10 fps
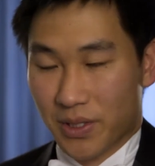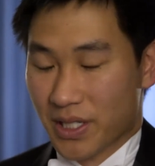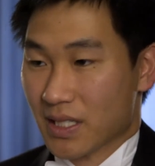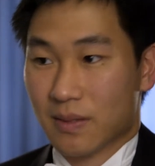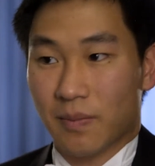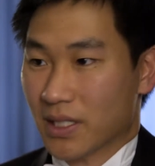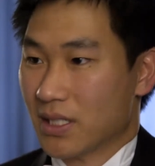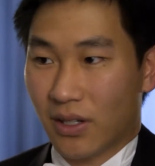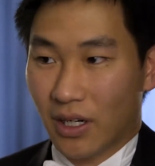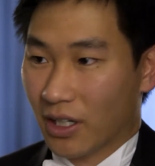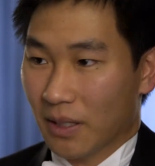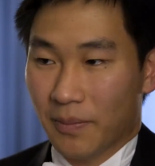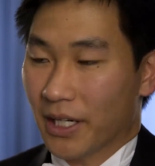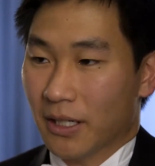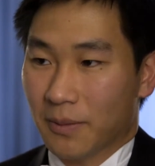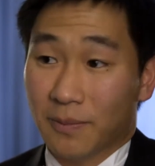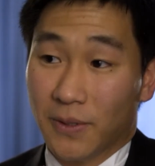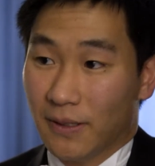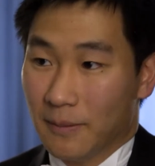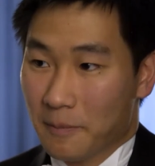we're just much stronger and better
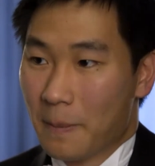people.